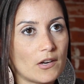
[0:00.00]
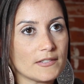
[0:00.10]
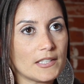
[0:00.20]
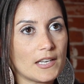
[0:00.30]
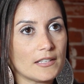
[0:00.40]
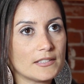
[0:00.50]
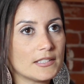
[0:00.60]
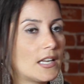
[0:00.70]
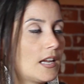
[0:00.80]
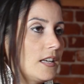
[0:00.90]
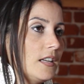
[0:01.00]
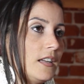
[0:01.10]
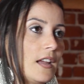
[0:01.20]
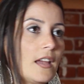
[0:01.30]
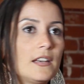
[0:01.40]
resident and
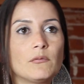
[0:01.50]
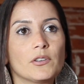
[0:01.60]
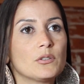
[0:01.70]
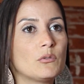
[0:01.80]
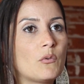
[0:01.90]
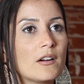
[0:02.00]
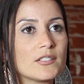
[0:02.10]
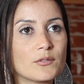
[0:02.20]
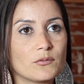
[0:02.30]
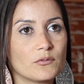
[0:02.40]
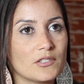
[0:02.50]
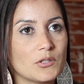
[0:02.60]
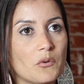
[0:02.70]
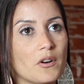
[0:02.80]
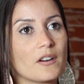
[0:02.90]
anyone who walks through the
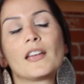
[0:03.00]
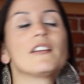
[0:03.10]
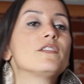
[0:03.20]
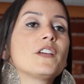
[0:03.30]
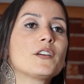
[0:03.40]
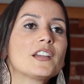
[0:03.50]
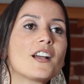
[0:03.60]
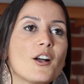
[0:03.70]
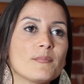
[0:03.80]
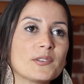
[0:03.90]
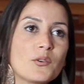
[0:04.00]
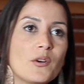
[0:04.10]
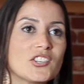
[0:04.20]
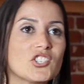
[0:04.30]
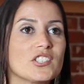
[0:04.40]
door. A very common
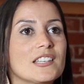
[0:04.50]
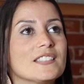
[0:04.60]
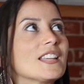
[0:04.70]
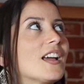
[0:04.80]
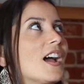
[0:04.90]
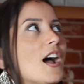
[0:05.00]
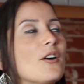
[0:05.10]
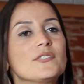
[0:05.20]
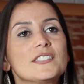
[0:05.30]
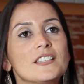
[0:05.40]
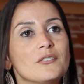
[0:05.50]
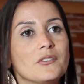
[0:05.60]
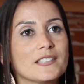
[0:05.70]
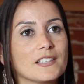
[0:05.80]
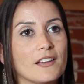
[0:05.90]
question is, how's the
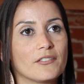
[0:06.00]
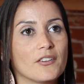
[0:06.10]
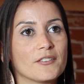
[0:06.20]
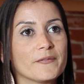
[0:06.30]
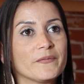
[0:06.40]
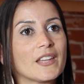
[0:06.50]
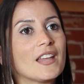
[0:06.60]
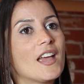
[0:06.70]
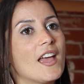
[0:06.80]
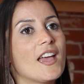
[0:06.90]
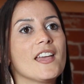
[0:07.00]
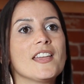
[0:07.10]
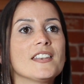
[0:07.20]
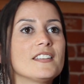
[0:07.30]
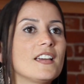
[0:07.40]
noise level?
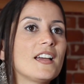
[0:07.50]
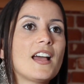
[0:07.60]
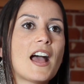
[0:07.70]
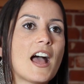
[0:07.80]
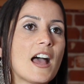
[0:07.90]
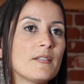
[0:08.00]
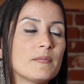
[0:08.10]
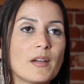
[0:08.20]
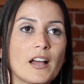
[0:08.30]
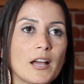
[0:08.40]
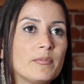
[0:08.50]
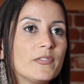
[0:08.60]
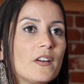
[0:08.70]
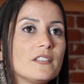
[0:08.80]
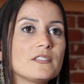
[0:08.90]
And I'm
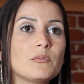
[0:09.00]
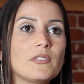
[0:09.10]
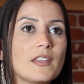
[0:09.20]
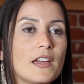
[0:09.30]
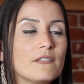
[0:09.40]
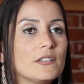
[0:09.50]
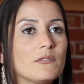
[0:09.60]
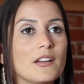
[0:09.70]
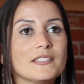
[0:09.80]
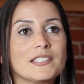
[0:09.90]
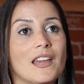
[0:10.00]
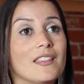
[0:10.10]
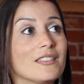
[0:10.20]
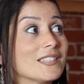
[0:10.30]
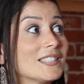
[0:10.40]
upfront with everyone
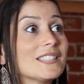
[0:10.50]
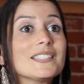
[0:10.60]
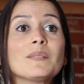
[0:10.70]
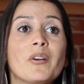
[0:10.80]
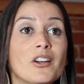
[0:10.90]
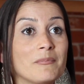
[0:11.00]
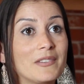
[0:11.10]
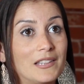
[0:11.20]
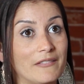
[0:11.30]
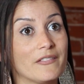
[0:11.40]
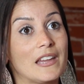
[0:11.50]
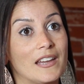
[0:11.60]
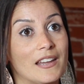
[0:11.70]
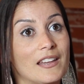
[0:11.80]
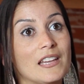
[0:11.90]
saying this is apartment
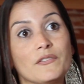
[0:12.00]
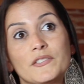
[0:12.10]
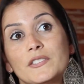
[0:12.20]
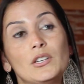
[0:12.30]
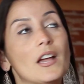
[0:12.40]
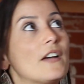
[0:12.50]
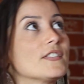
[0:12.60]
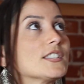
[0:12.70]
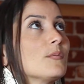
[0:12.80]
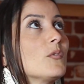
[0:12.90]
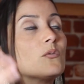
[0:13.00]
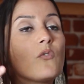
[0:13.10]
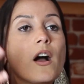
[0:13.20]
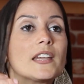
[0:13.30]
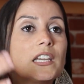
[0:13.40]
living. If you have someone
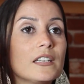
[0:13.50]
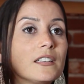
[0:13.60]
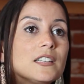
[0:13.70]
walking in